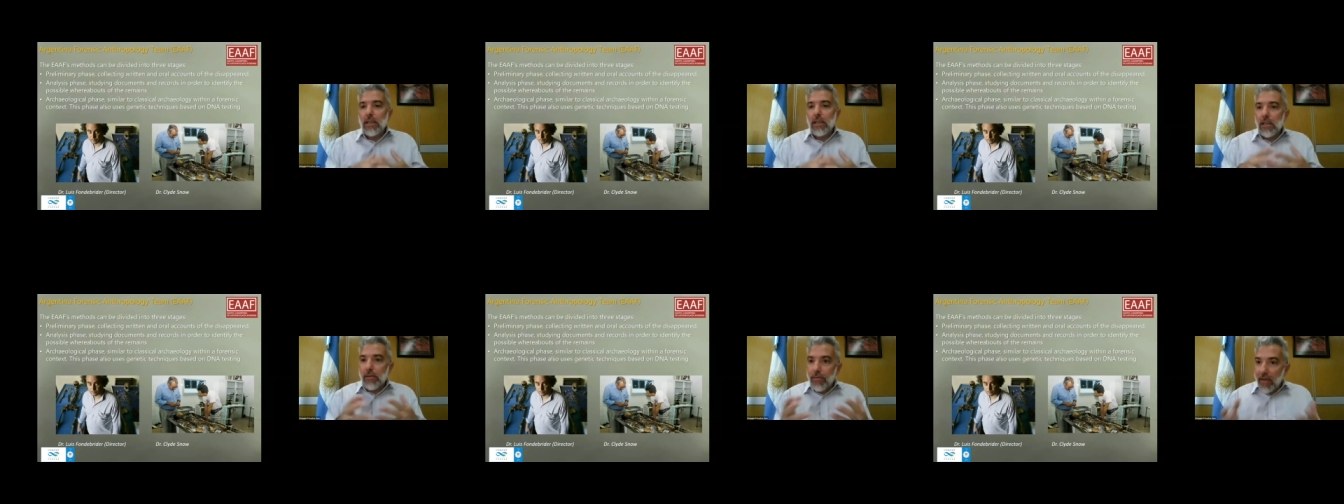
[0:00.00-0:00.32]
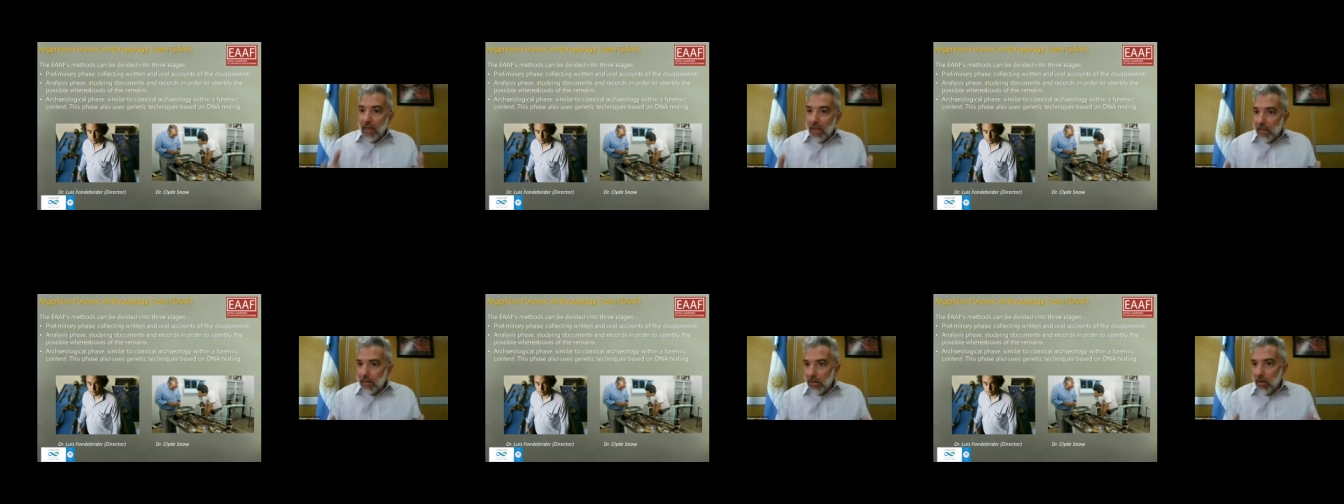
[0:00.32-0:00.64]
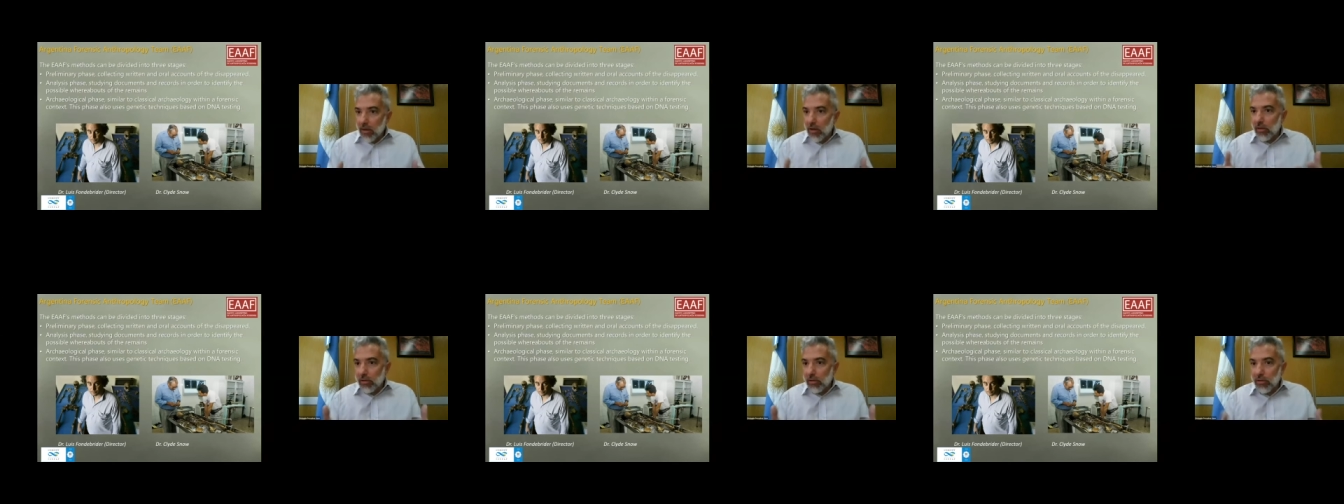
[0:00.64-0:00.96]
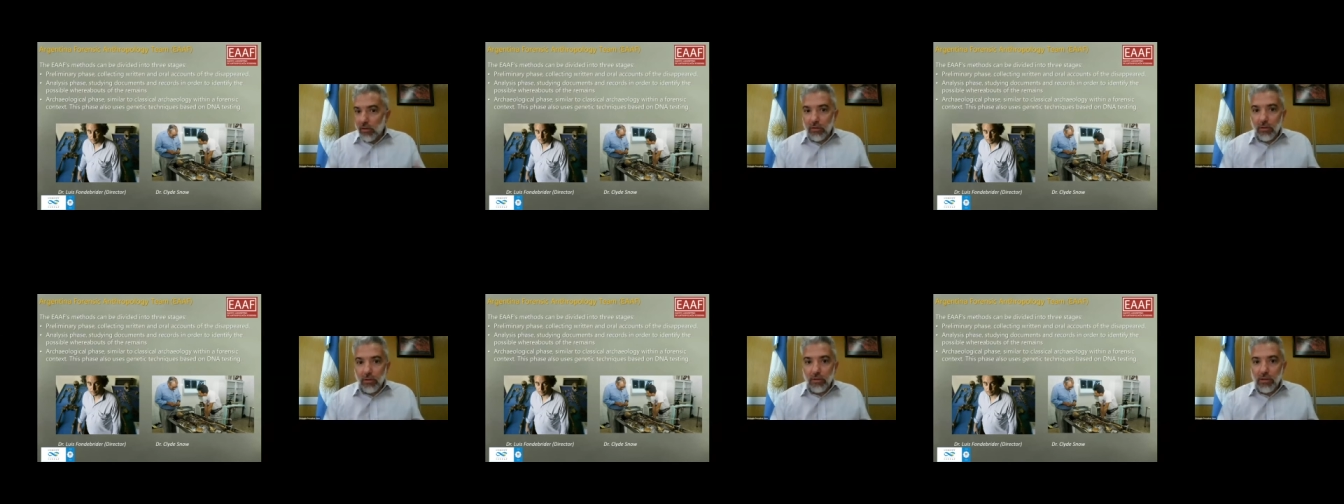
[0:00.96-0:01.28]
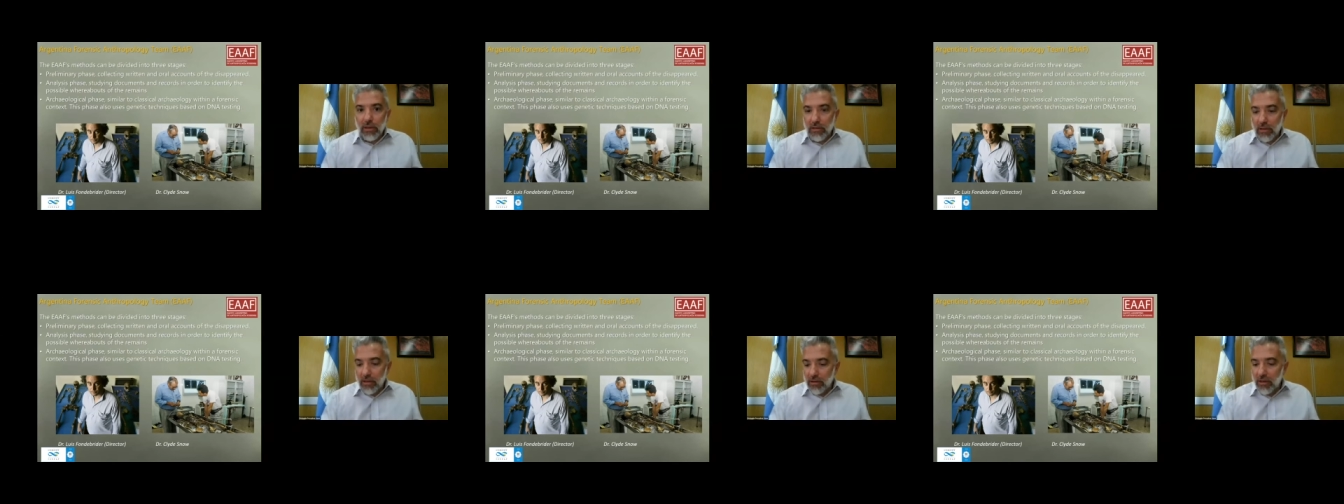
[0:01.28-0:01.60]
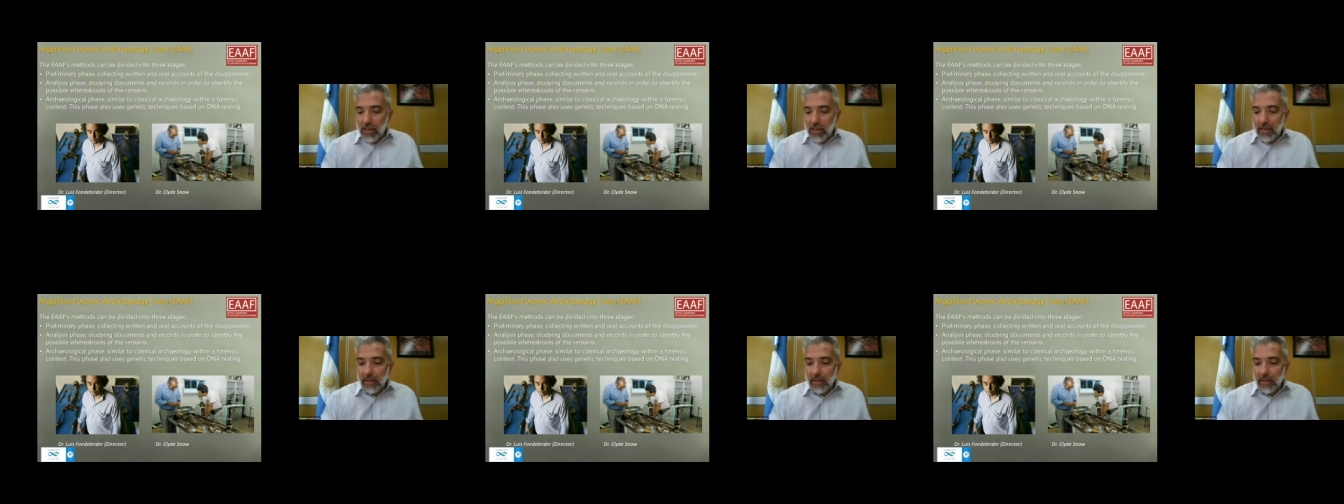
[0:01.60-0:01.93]
This phase also uses
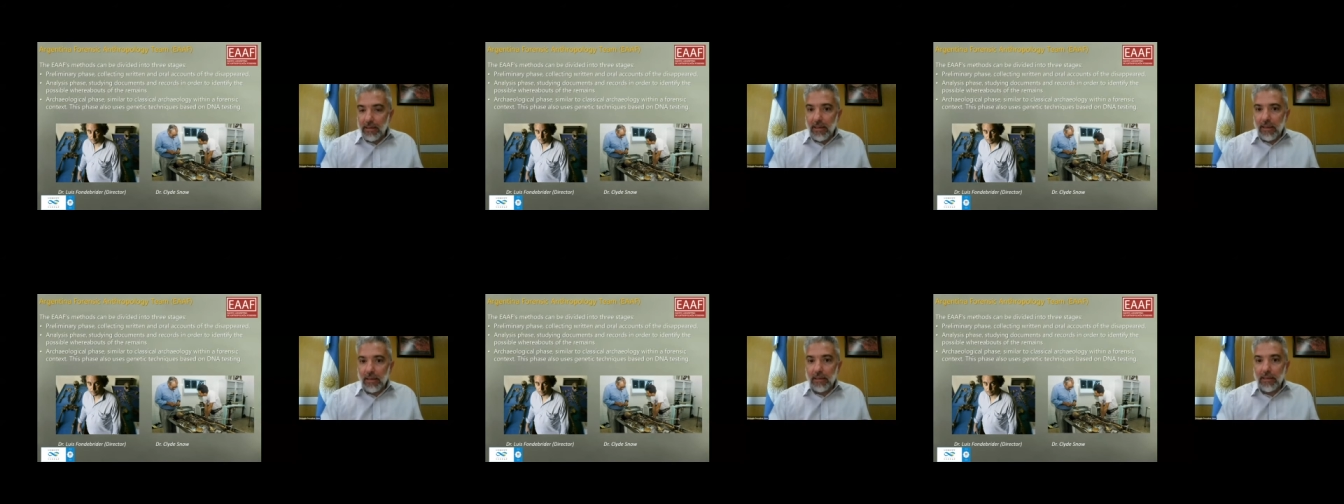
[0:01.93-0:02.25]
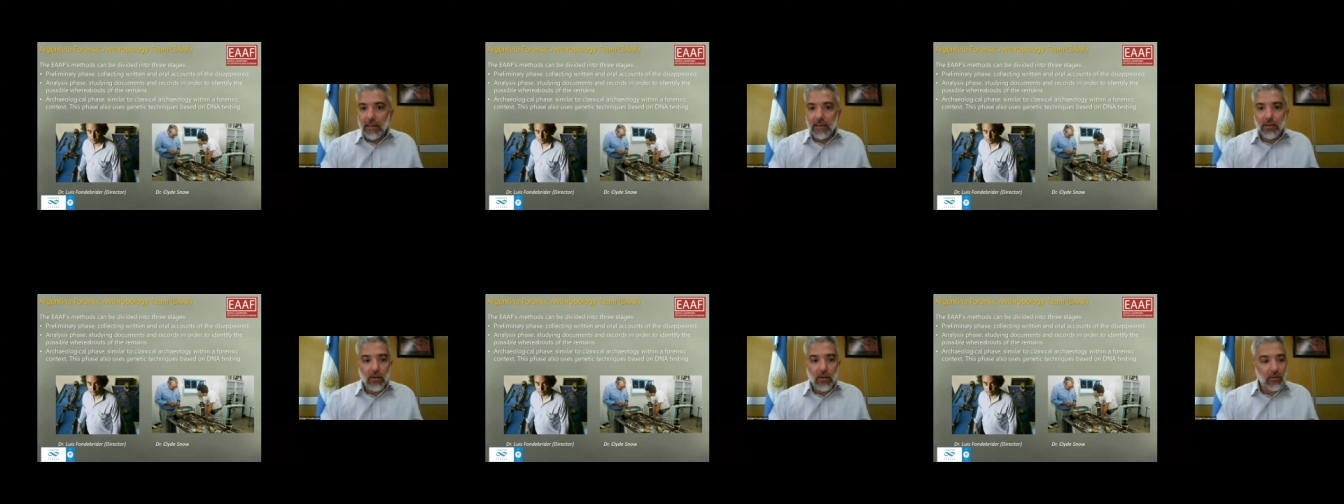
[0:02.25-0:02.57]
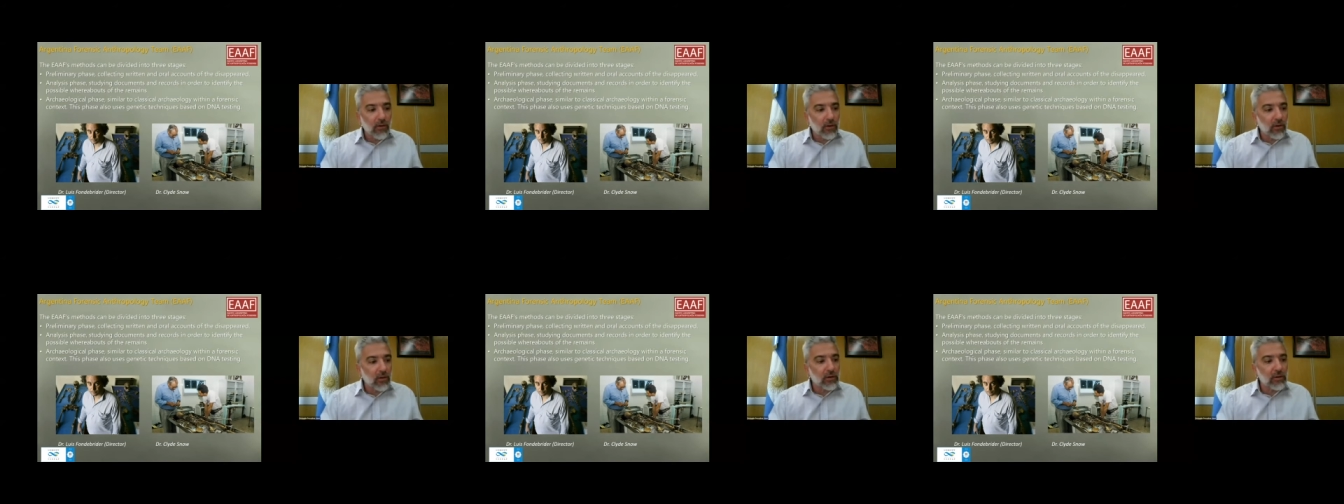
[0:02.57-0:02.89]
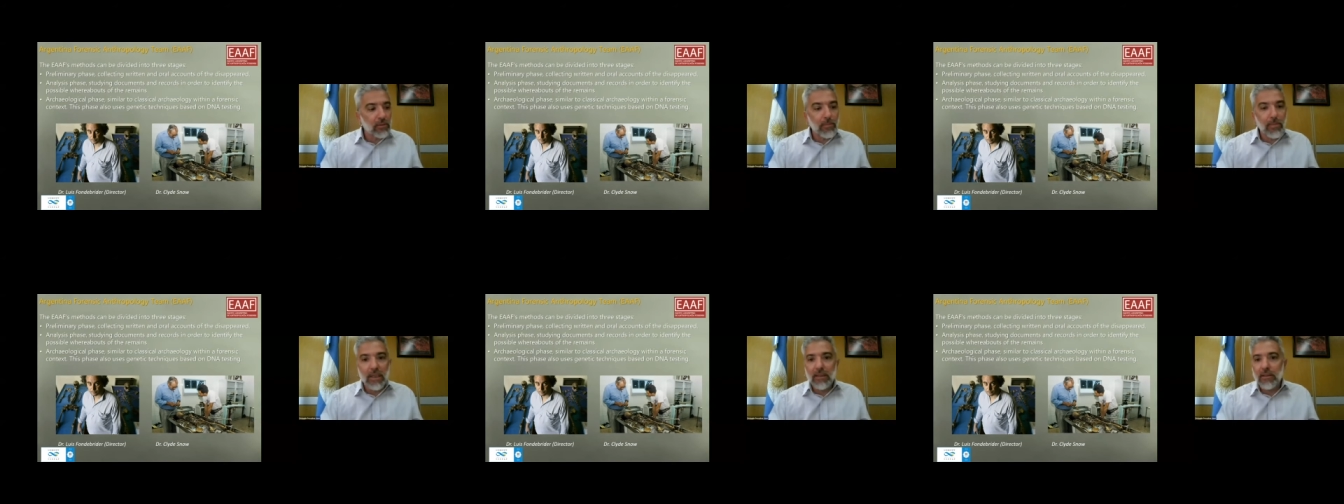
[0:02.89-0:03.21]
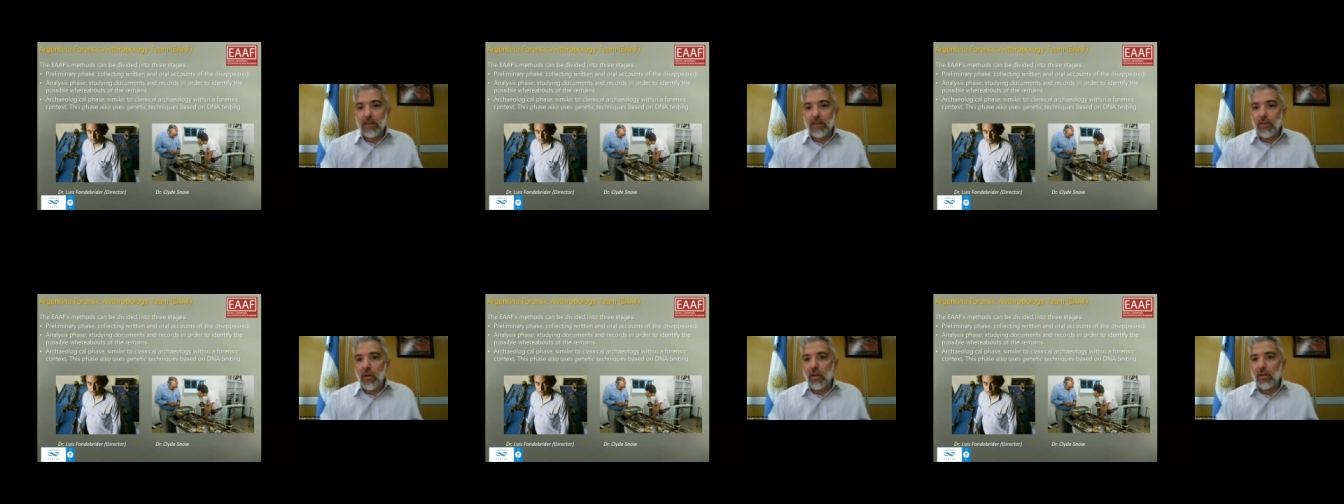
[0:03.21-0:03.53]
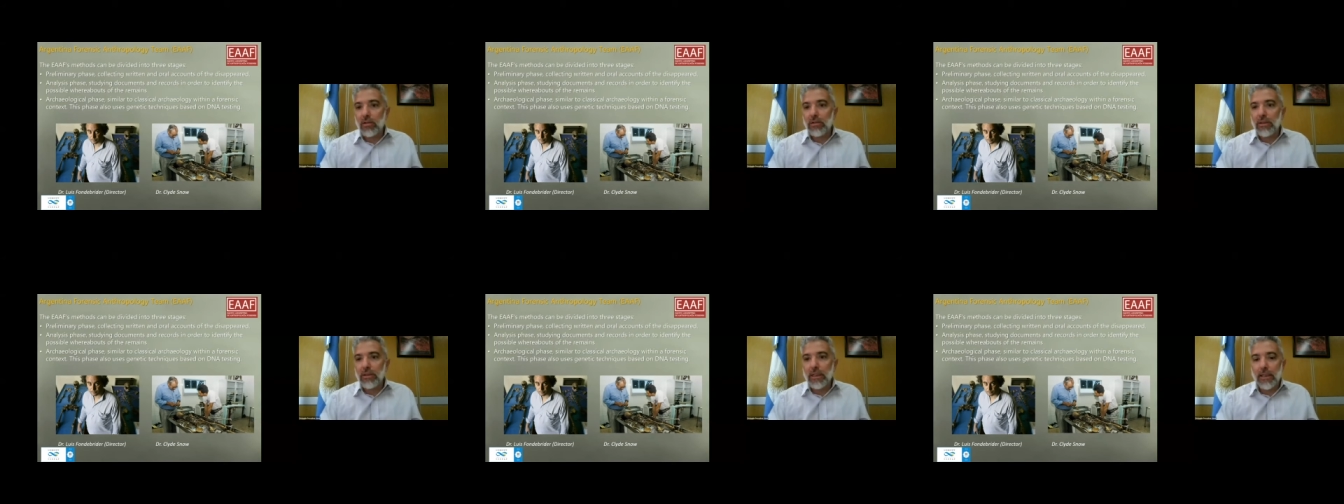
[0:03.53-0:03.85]
genetic techniques, of course, based
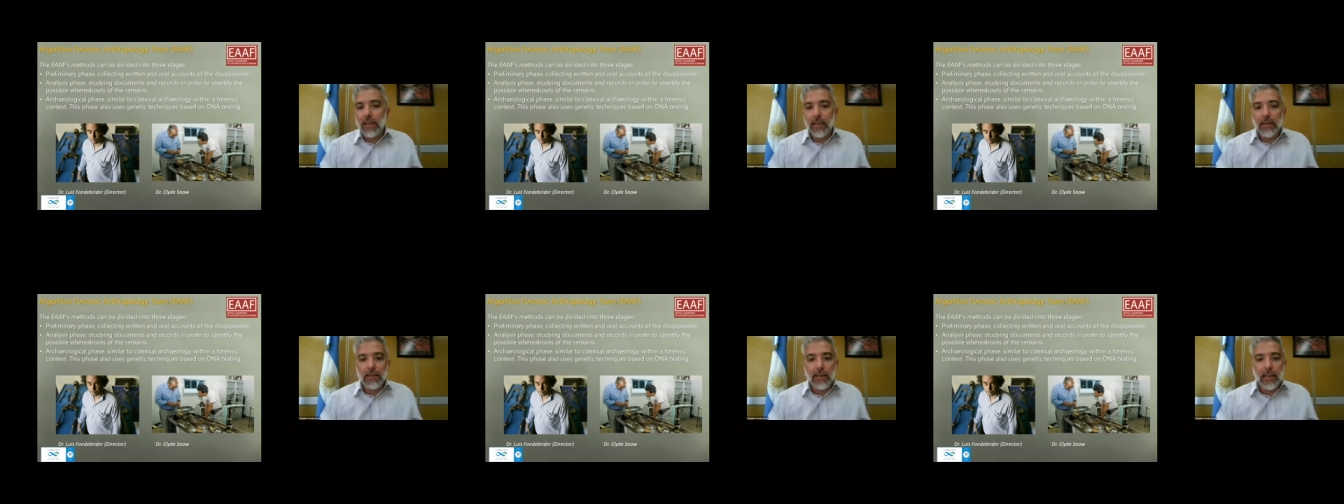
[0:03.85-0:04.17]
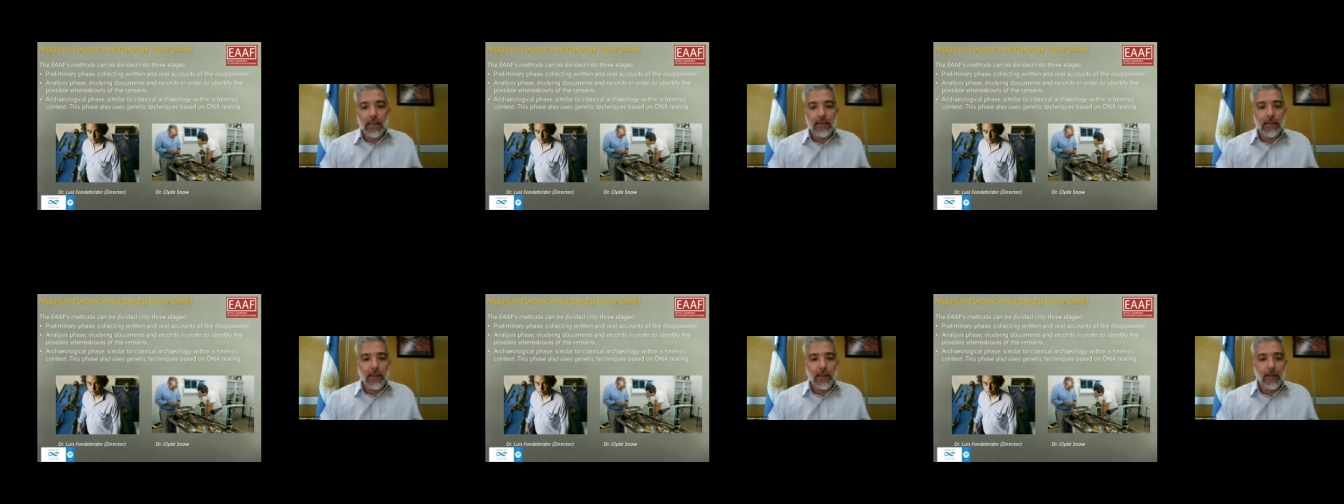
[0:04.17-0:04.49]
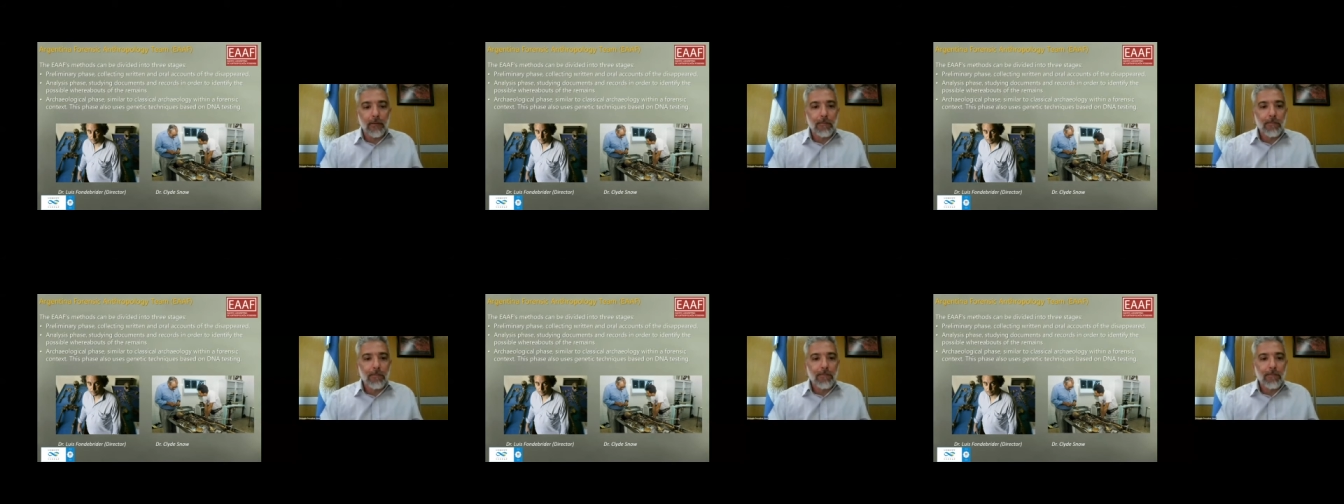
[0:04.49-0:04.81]
on D N A testing.